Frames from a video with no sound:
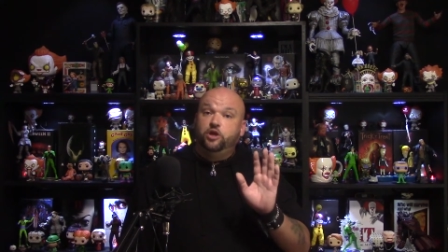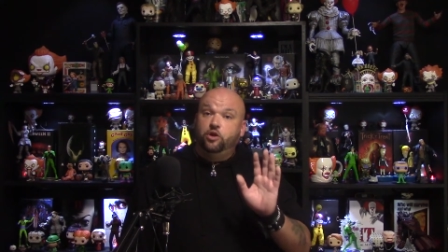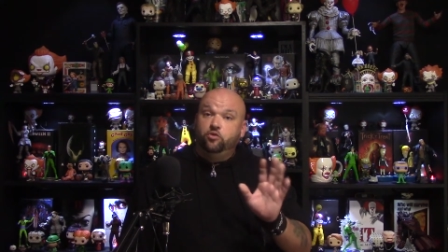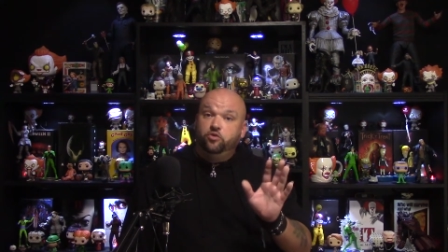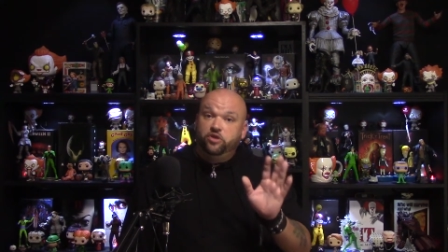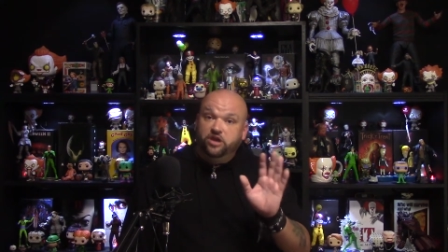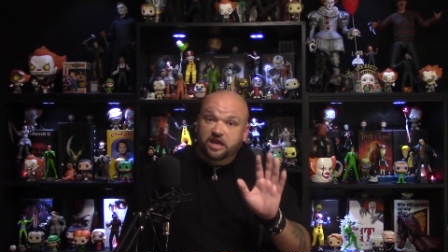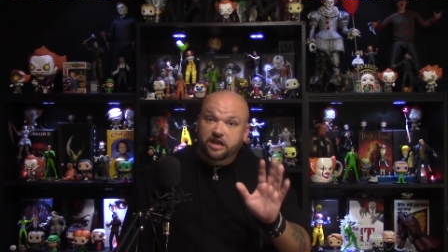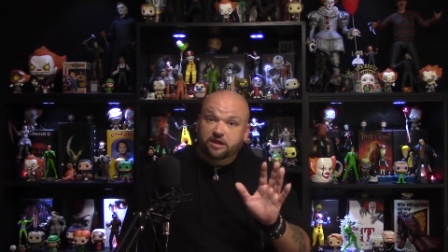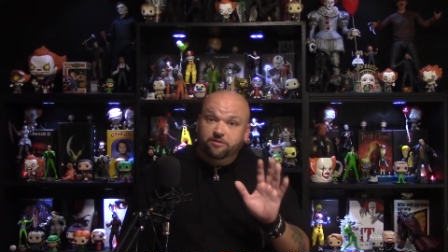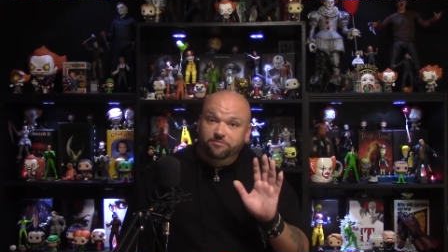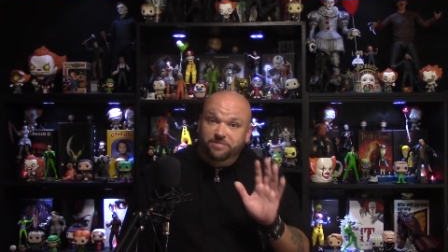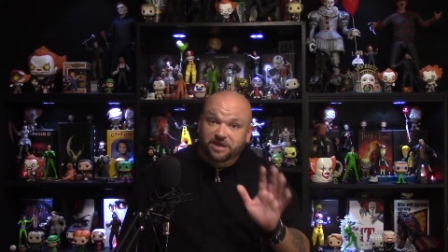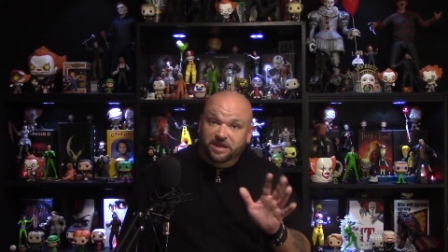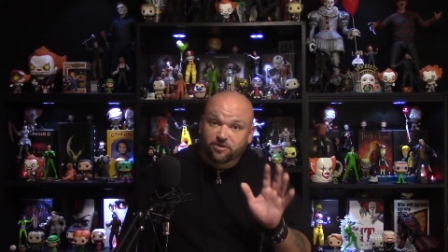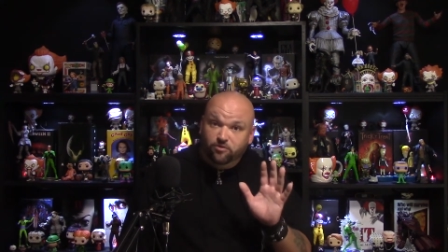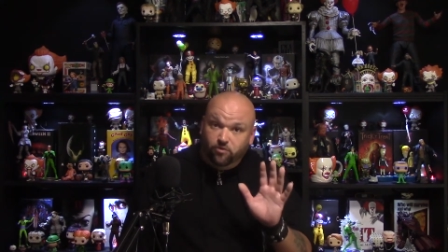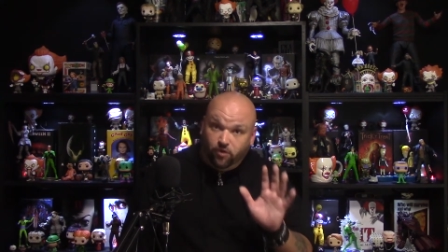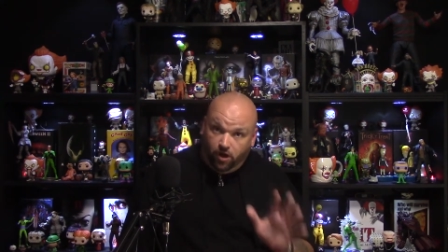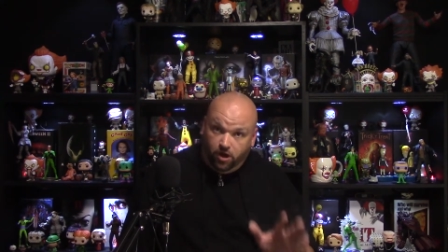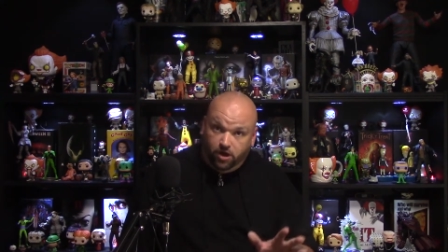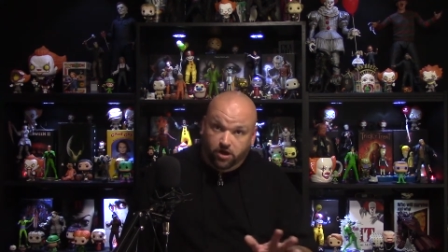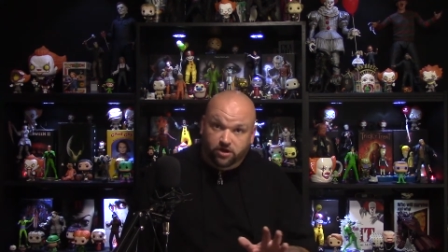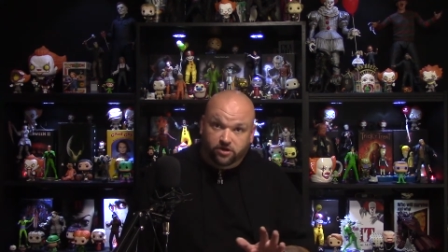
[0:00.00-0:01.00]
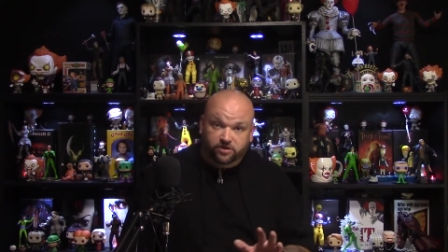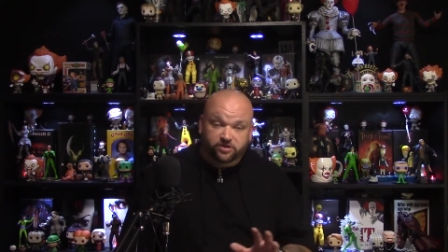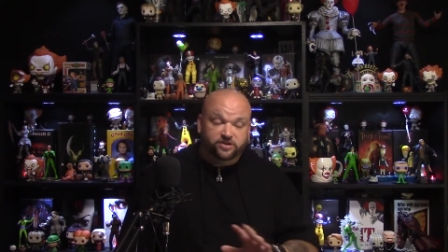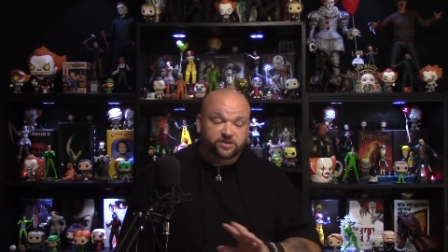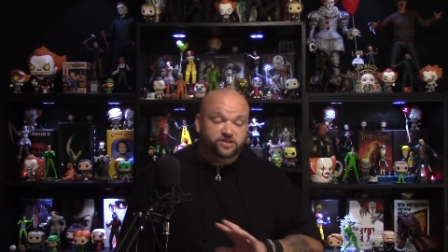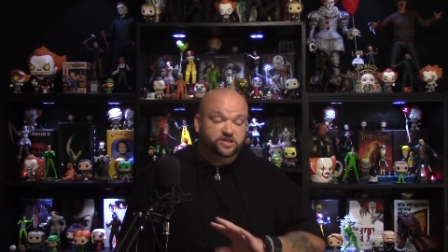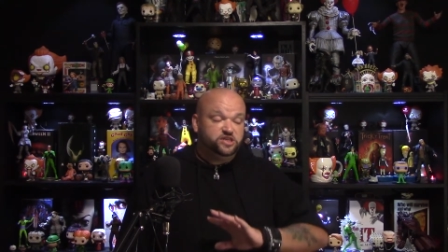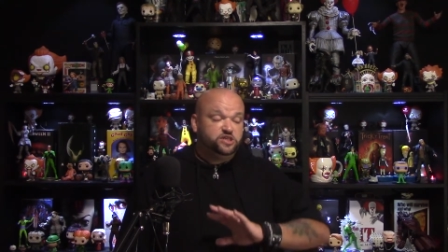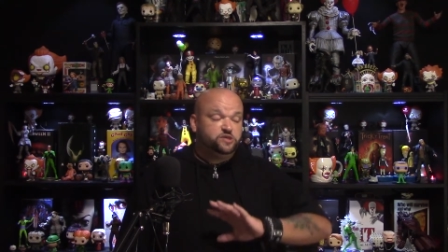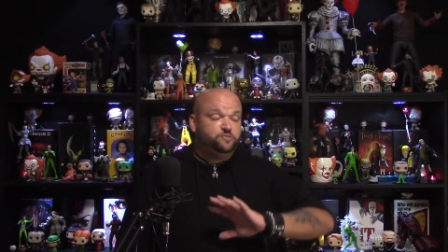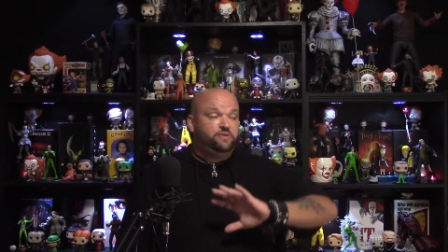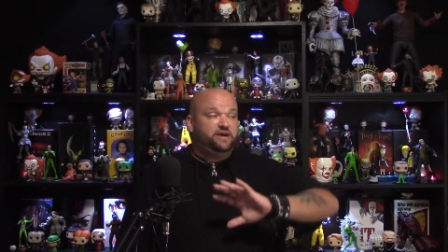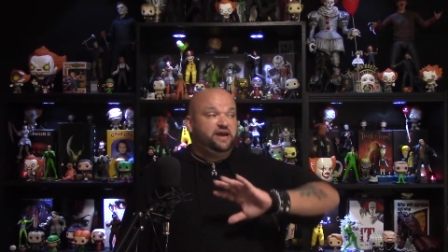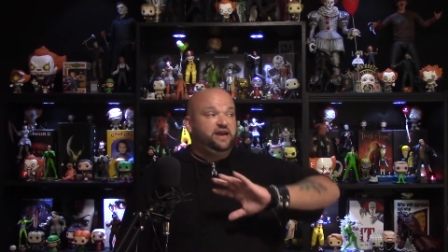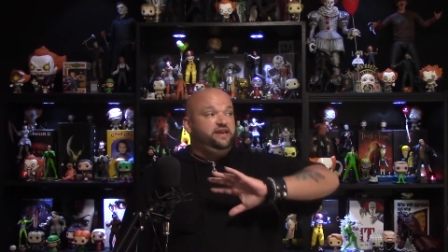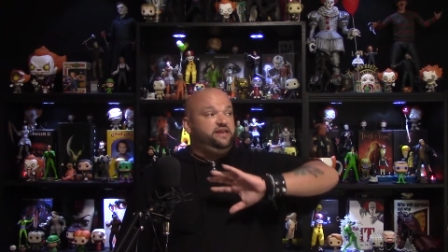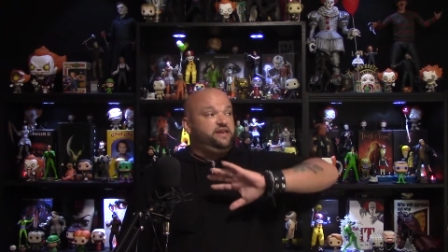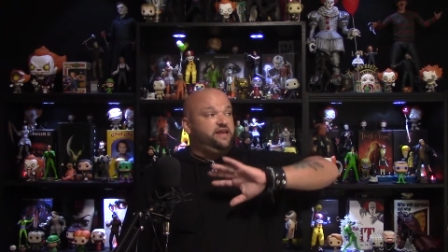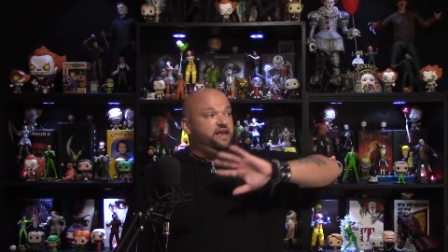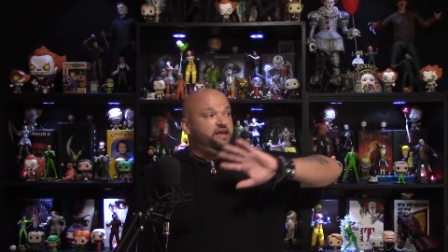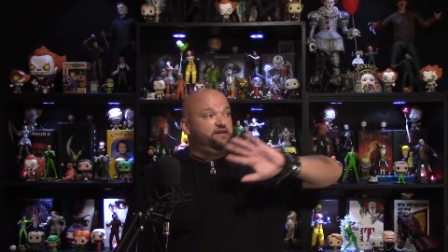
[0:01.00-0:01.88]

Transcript: don't get me wrong, despite